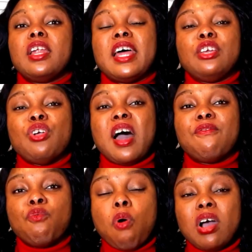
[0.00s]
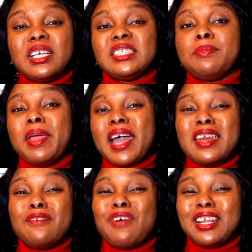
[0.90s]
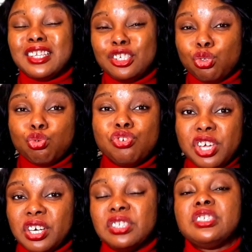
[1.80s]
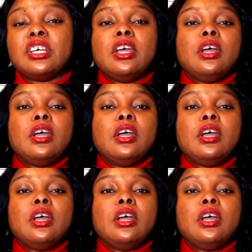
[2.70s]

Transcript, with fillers: that you have worked as a mechanic for at least two years